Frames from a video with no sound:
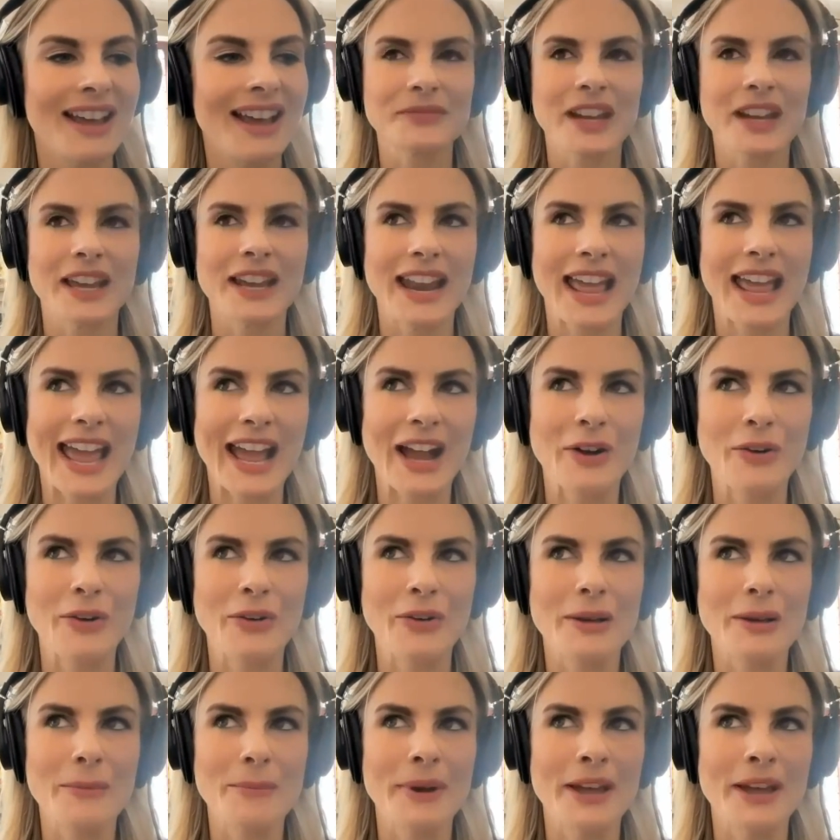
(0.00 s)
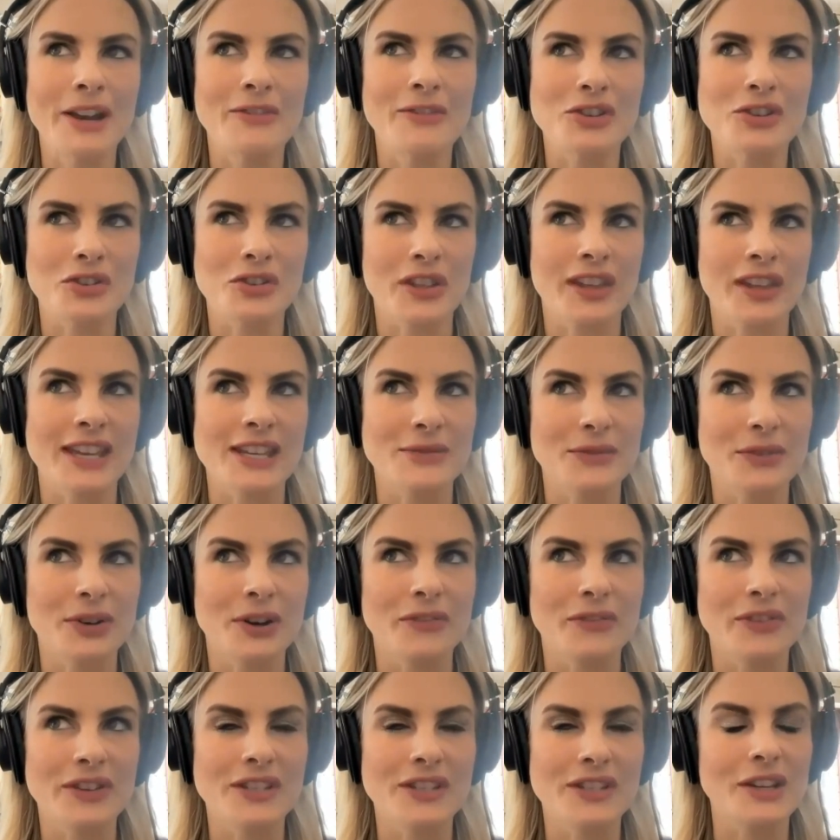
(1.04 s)
and how beneficial that is for
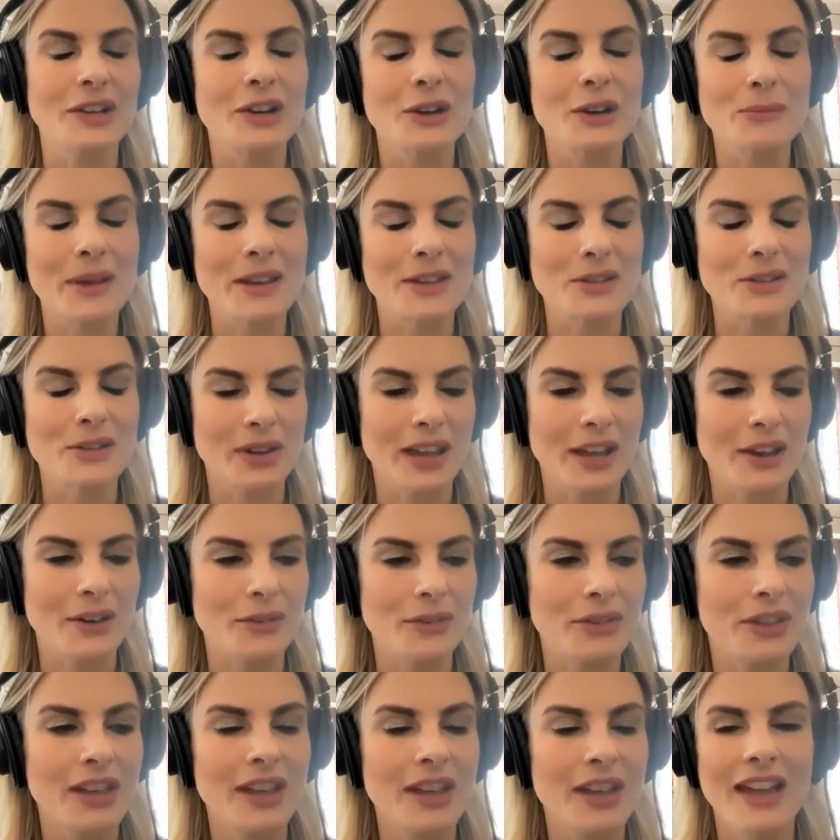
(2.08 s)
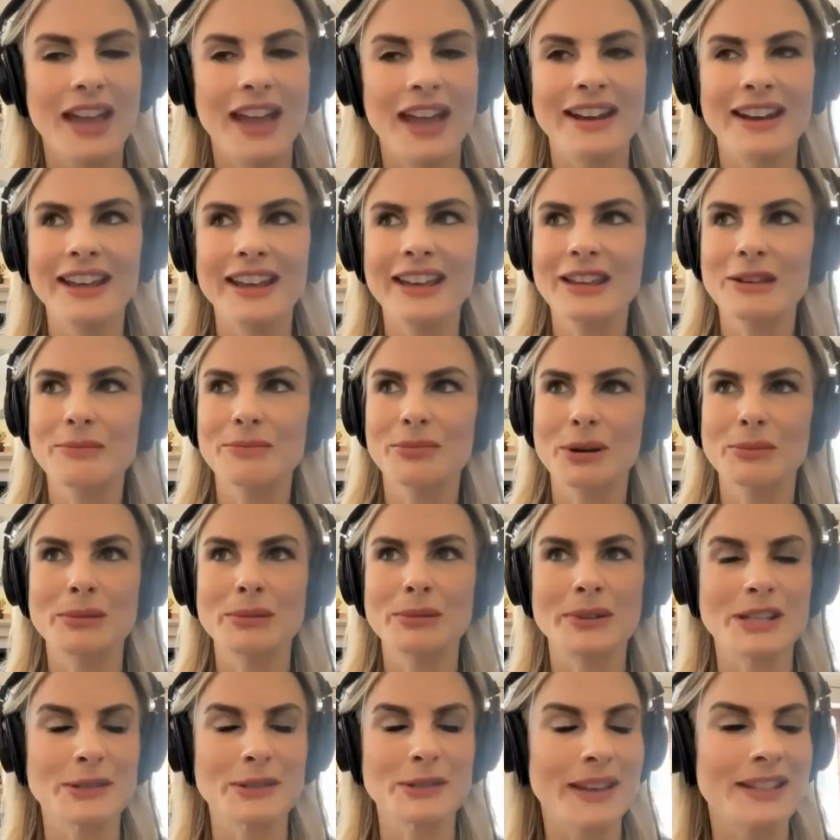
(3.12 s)
our physical and mental health. And I could
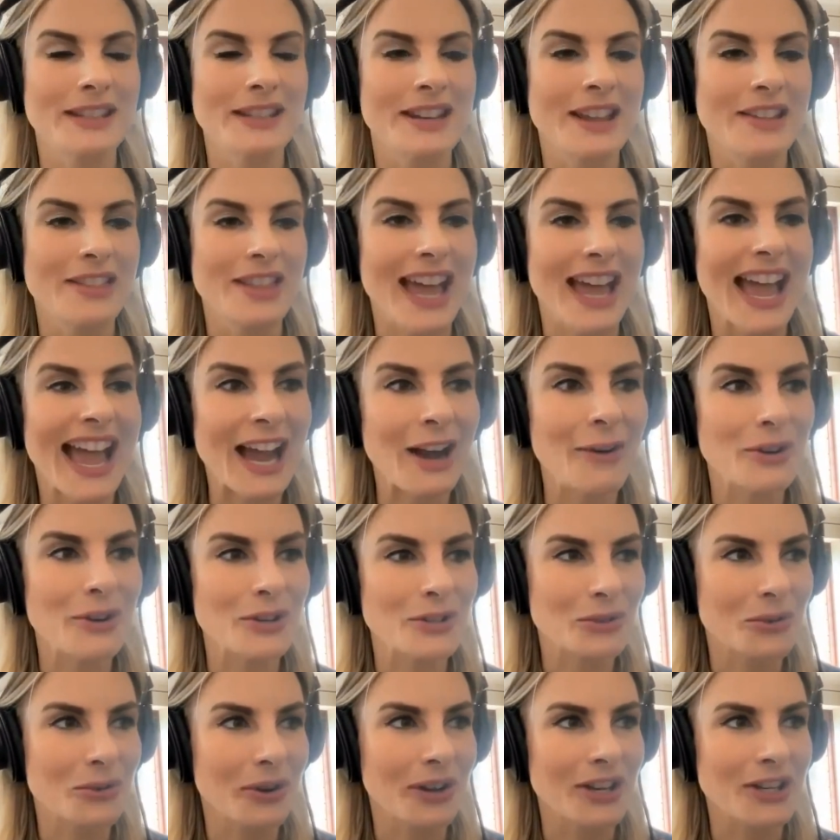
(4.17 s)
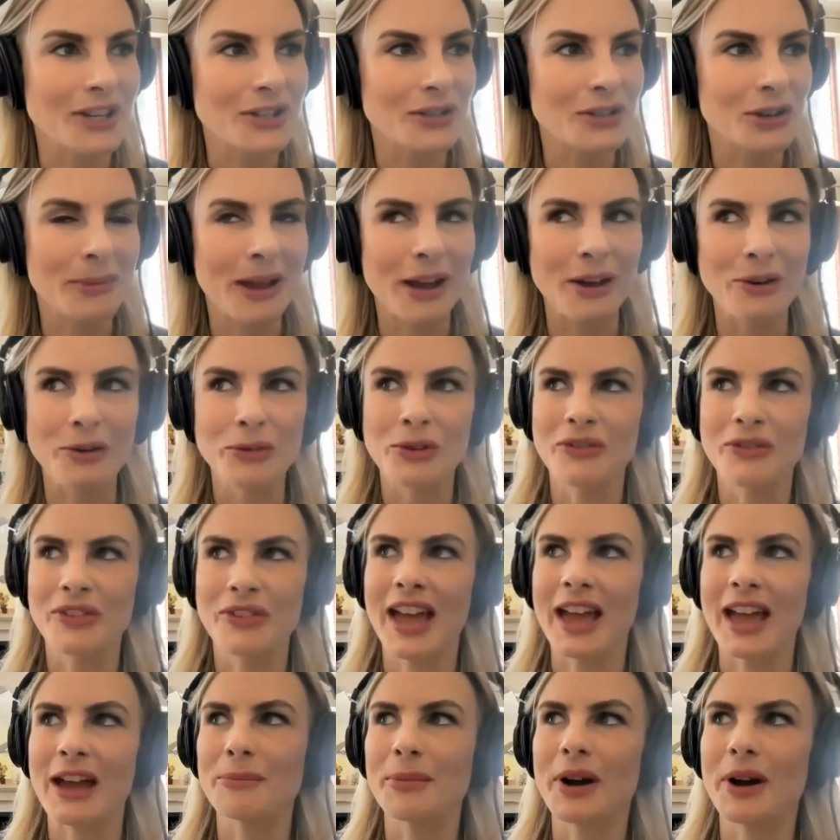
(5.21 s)
probably spend another hour talking to you about all of
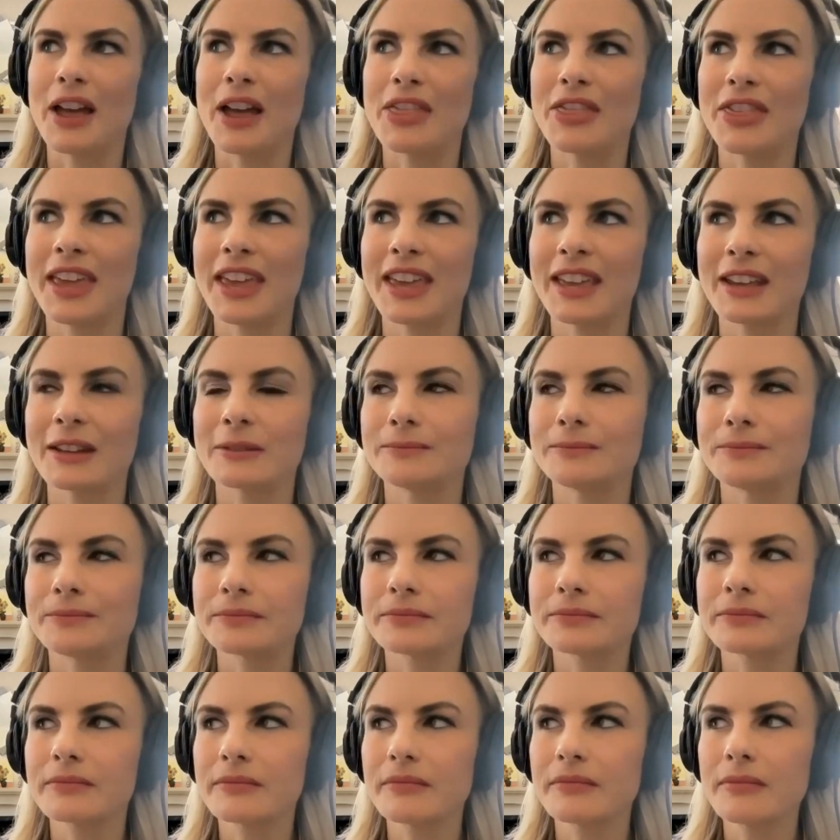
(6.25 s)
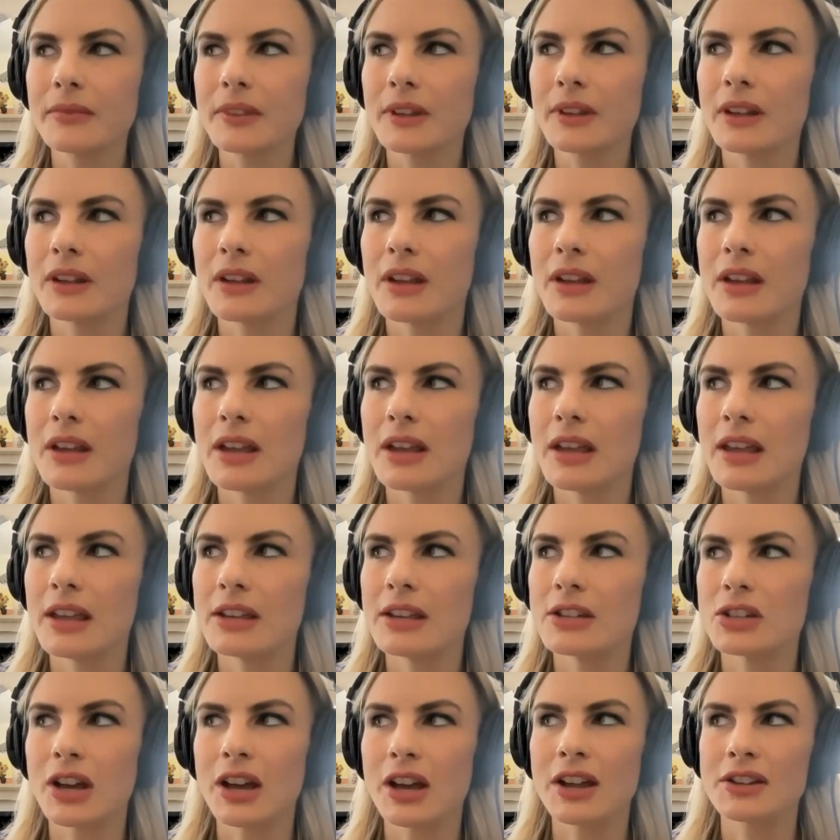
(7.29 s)
that, but I think
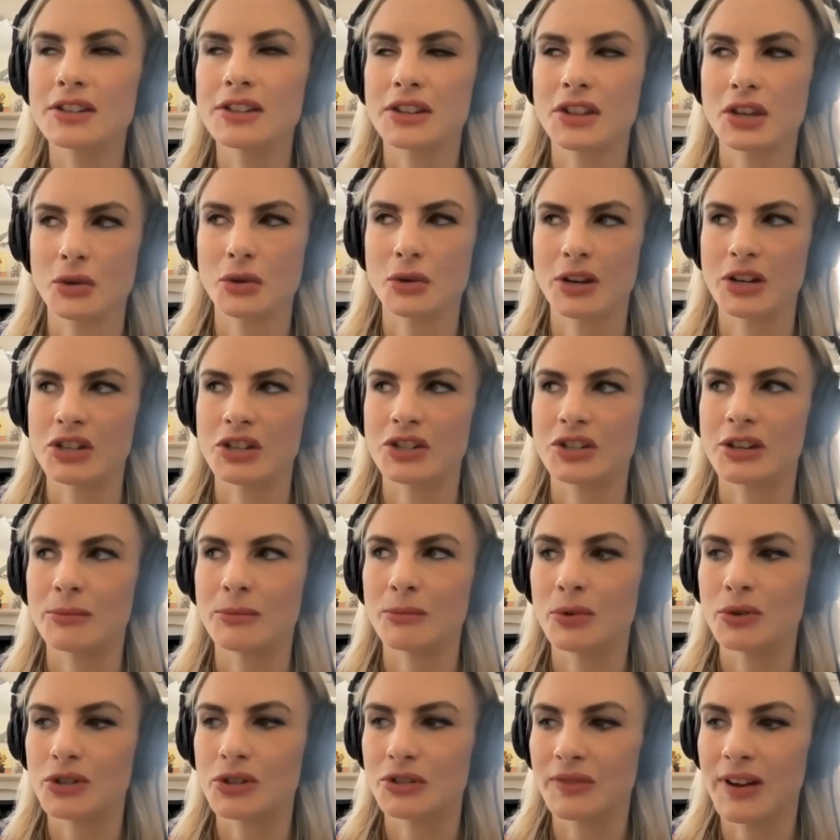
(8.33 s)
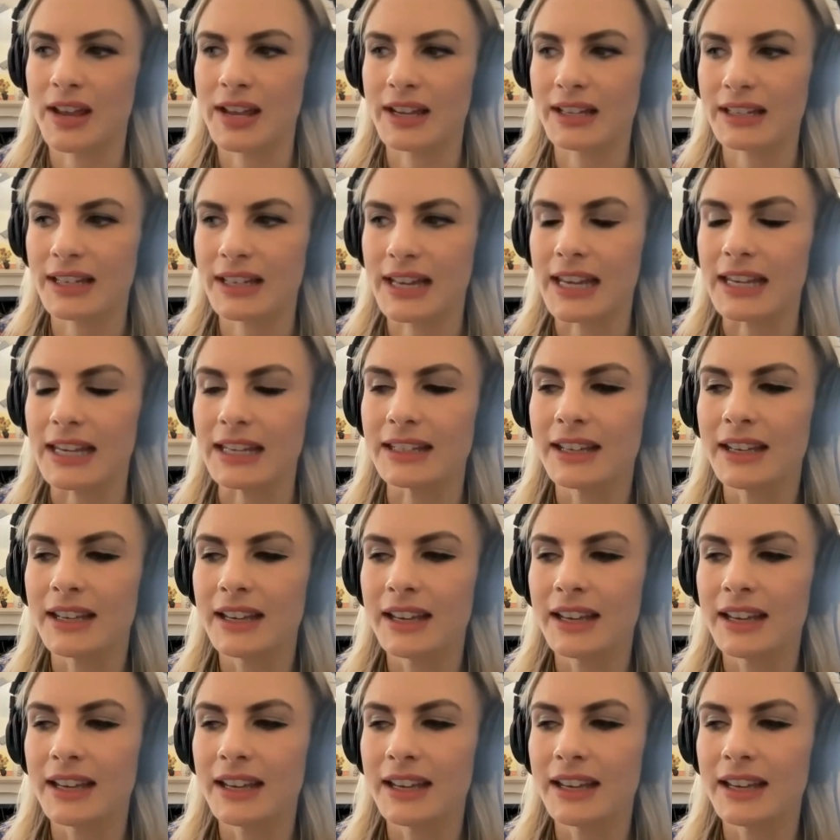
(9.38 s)
to answer the question more directly